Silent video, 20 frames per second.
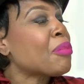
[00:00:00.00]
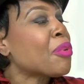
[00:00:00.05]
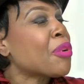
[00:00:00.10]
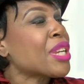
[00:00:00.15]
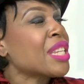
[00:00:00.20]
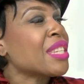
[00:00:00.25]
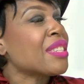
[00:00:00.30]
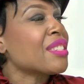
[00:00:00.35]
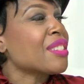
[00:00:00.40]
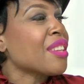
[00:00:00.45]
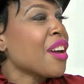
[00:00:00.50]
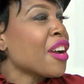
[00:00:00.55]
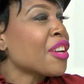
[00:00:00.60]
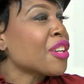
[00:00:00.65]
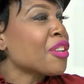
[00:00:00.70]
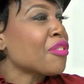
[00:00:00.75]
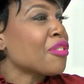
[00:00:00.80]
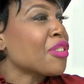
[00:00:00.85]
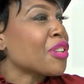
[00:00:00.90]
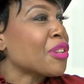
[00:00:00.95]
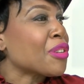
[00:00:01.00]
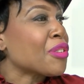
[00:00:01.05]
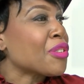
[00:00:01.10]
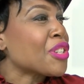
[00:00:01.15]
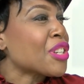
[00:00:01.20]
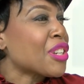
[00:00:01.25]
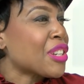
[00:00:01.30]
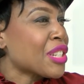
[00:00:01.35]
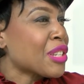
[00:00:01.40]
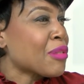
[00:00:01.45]
put inside of you.
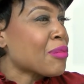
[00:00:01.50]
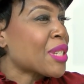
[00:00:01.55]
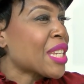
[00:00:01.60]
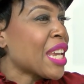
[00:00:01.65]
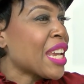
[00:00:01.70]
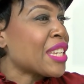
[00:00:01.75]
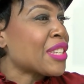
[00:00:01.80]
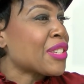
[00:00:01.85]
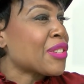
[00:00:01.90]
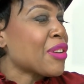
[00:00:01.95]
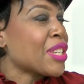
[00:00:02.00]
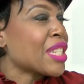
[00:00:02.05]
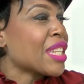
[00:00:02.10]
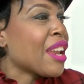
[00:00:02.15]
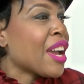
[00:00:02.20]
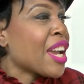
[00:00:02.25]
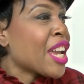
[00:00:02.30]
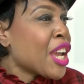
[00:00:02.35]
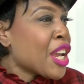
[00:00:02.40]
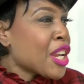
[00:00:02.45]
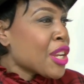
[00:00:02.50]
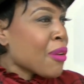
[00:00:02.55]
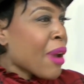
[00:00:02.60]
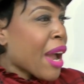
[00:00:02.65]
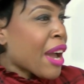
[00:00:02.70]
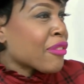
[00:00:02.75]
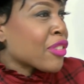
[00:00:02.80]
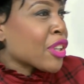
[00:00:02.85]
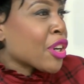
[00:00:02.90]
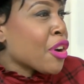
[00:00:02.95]
Do you understand what I'm saying? So it's like you
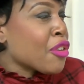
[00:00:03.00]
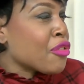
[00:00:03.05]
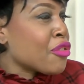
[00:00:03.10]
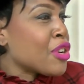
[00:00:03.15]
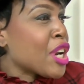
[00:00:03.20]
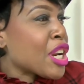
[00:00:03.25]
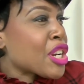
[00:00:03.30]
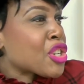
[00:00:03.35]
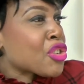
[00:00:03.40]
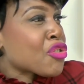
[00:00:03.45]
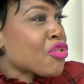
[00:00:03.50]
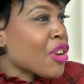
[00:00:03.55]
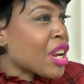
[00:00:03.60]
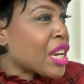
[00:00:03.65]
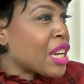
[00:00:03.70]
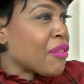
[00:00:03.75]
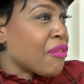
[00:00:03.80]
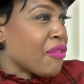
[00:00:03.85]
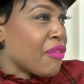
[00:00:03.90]
have to go through that training